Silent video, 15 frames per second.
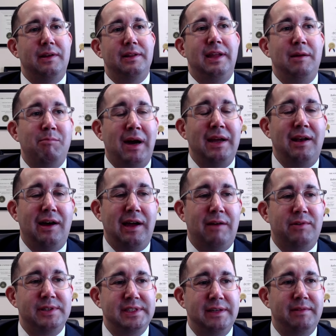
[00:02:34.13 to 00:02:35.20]
They might not have
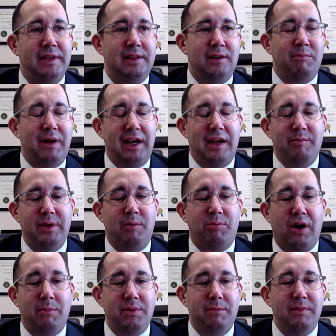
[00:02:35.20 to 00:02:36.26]
received it. There might have been a
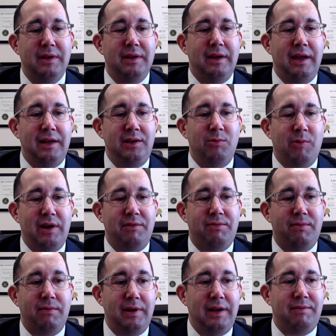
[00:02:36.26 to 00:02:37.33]
problem, and you want to,
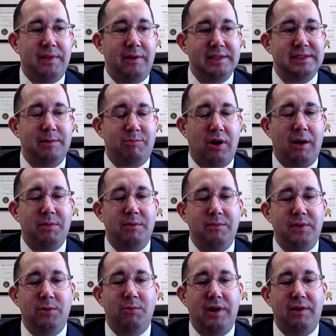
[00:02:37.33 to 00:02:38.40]
if there is a problem,
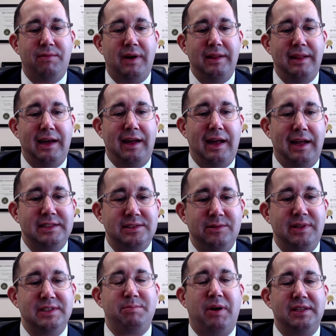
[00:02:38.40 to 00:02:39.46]
you want to find that as soon
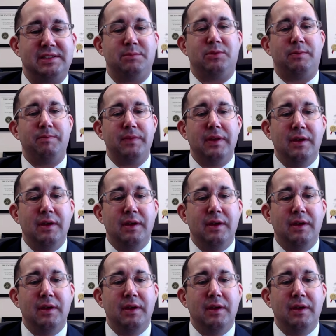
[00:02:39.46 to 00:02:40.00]
as possible.